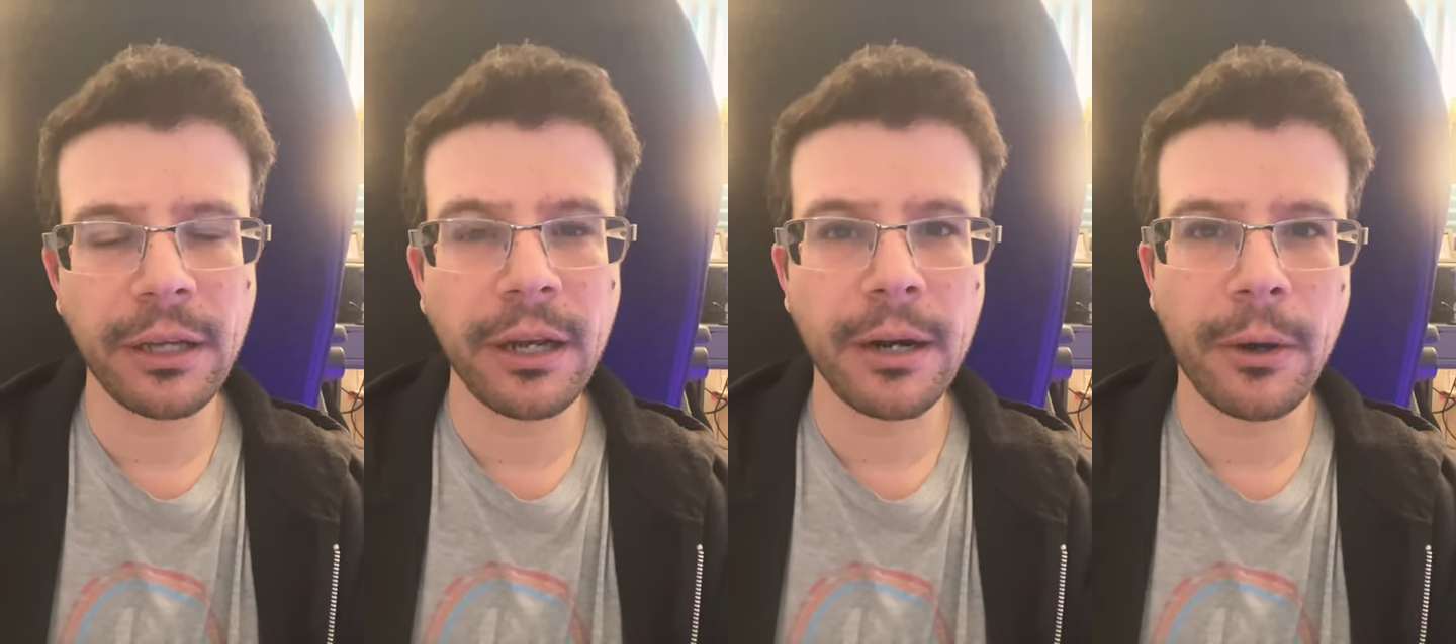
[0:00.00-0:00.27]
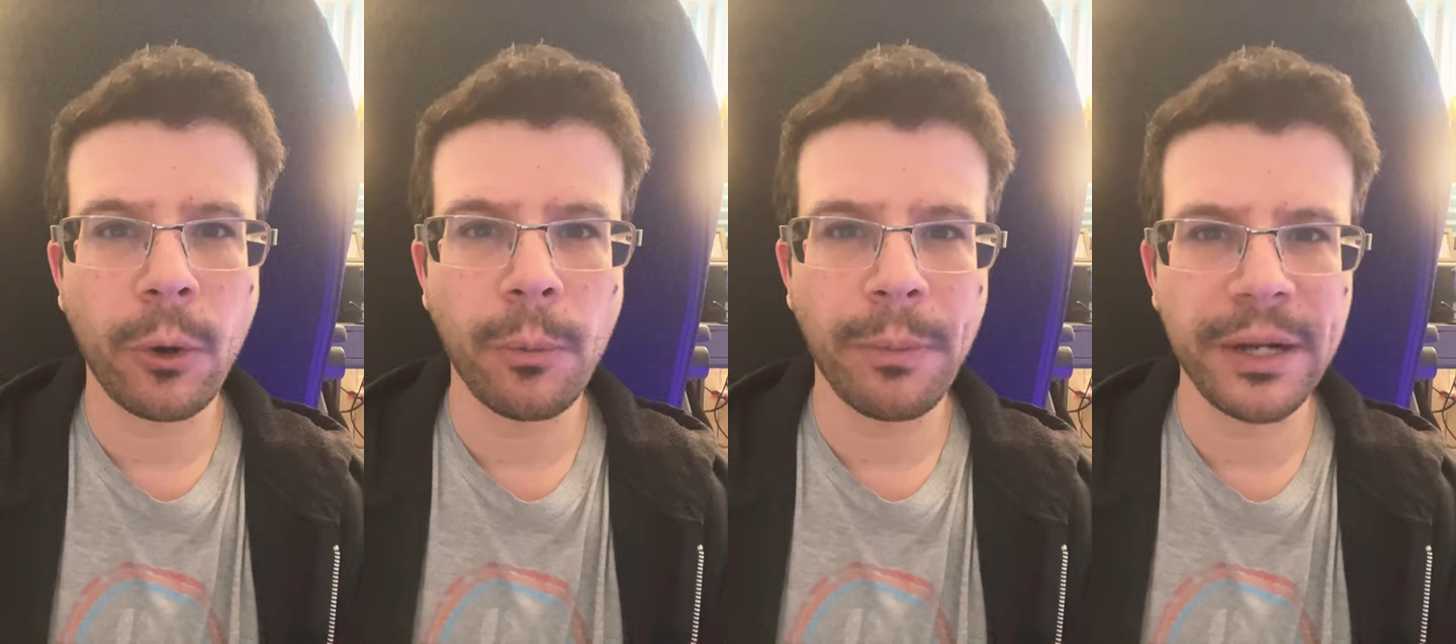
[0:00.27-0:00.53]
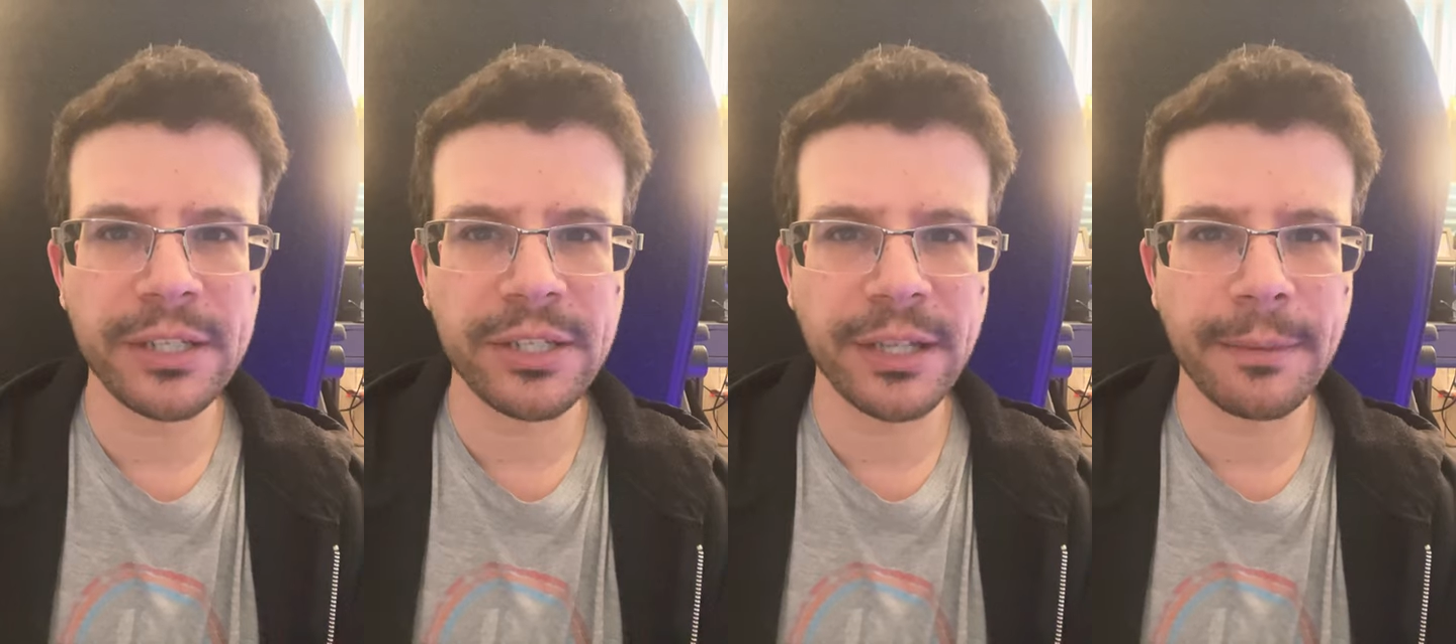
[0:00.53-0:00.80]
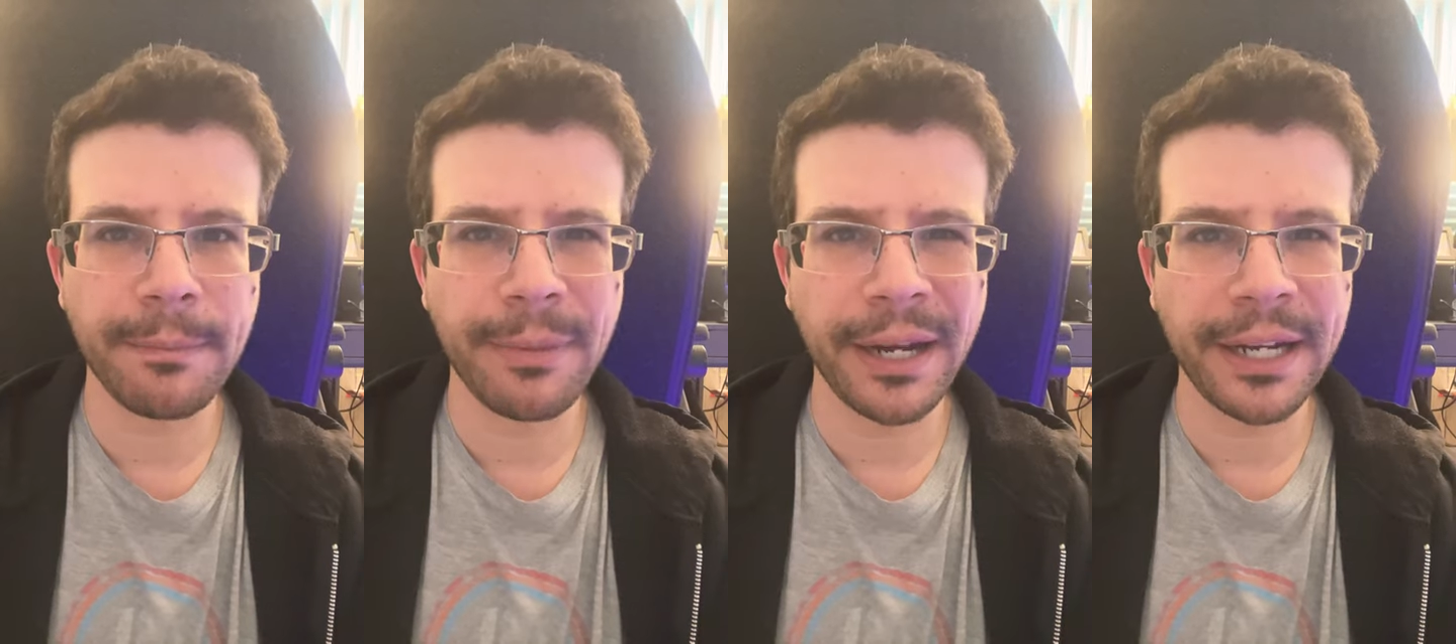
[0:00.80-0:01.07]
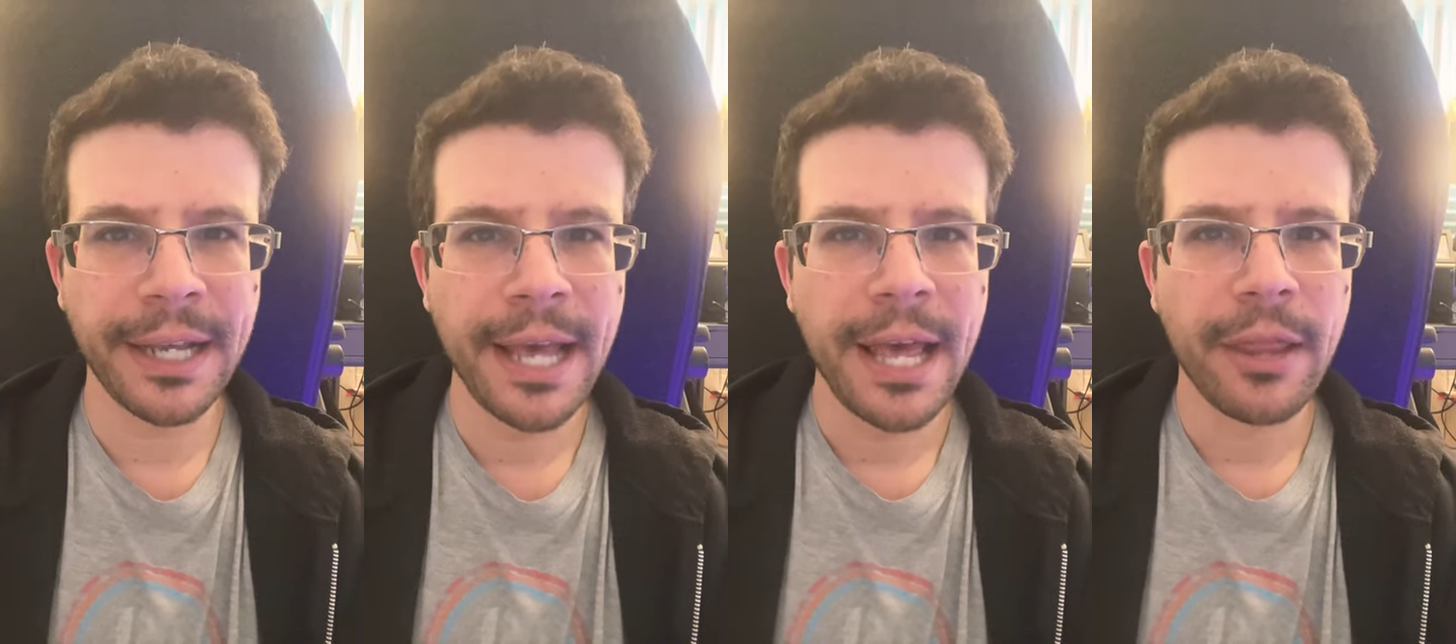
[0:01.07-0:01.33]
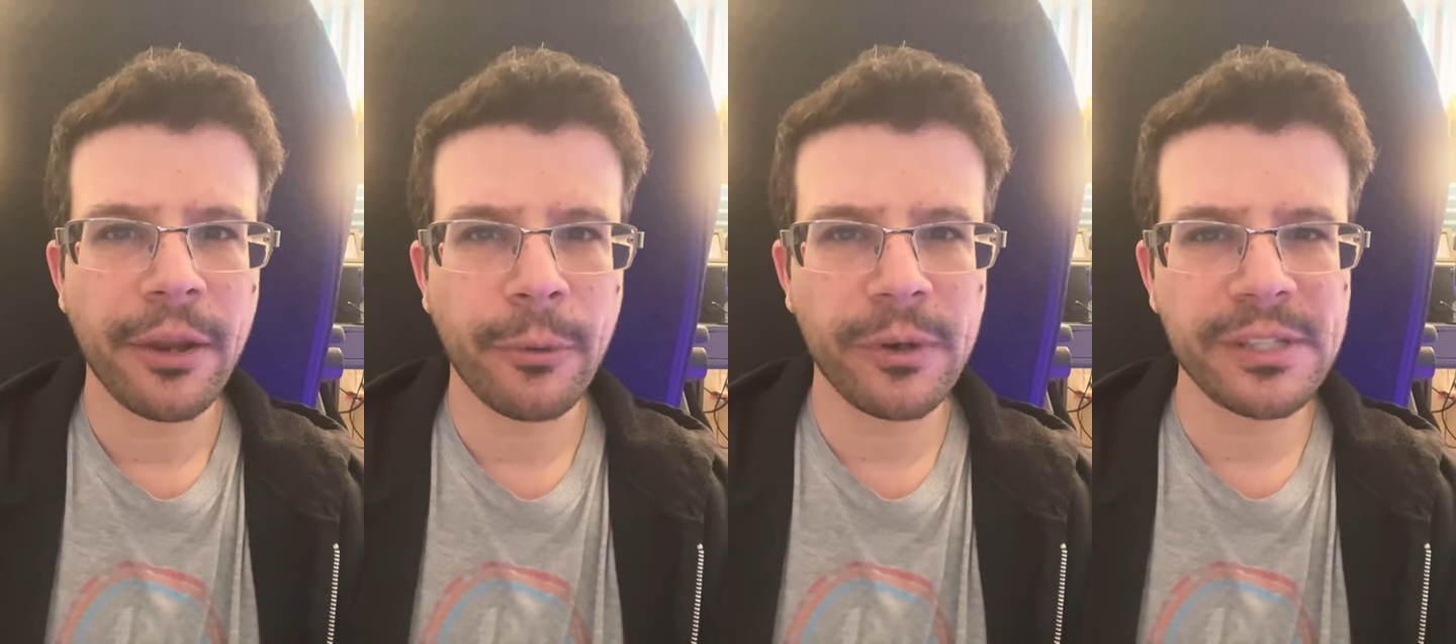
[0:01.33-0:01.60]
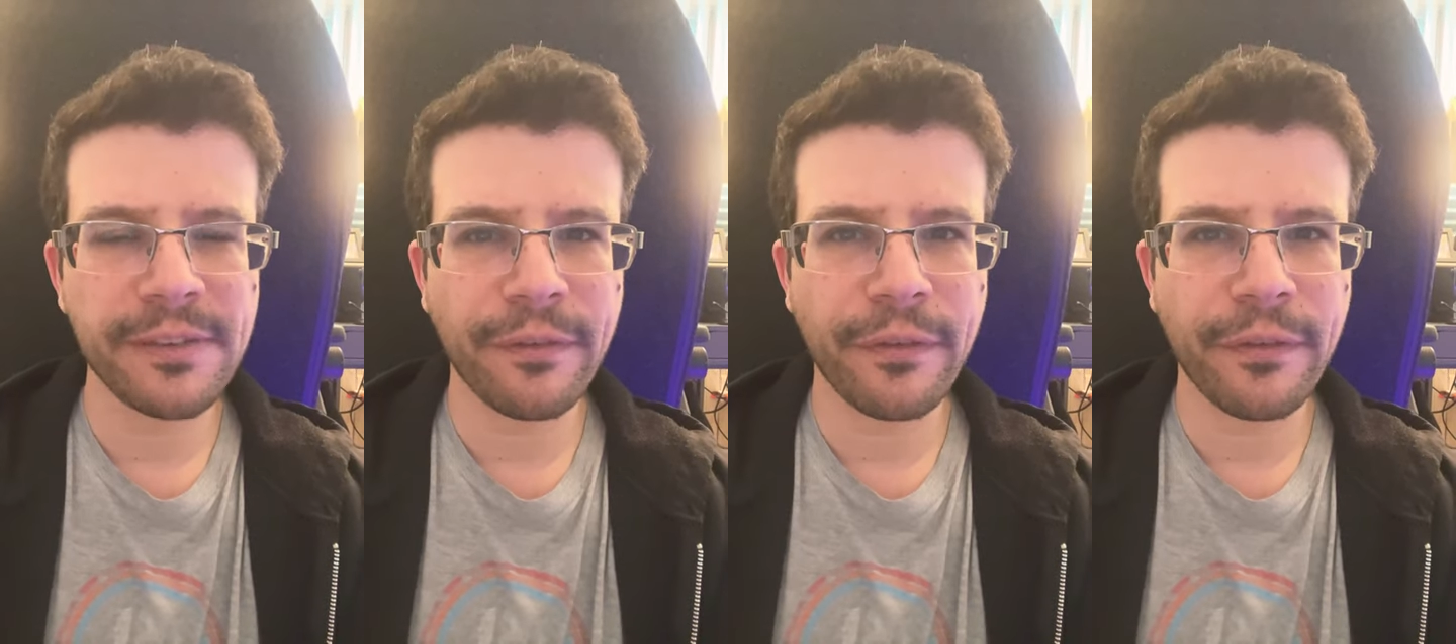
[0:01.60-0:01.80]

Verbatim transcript: I got a whole bunch of them, but there was